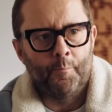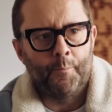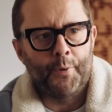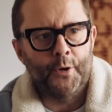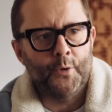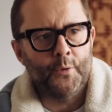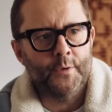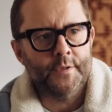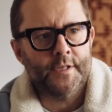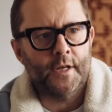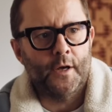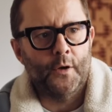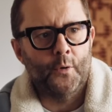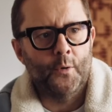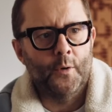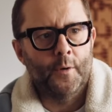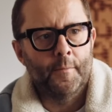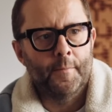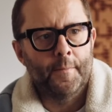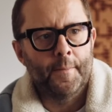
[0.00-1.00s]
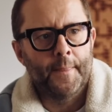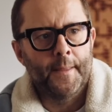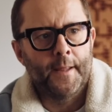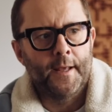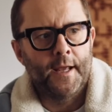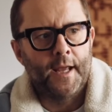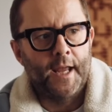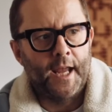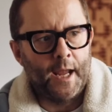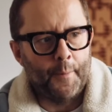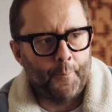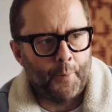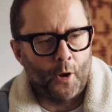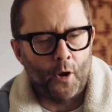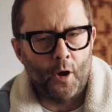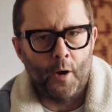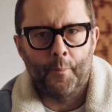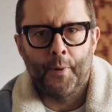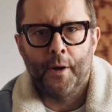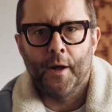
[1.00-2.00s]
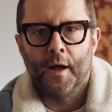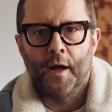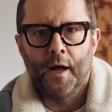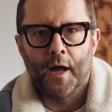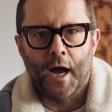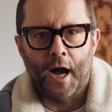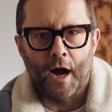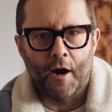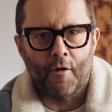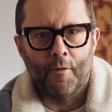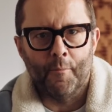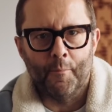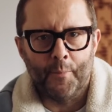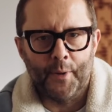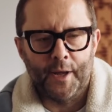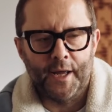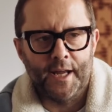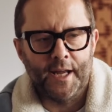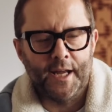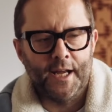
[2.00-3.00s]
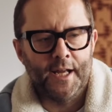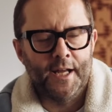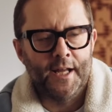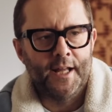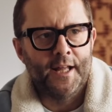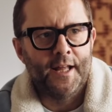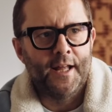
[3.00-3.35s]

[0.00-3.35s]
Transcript: but also hip-hop, R&B,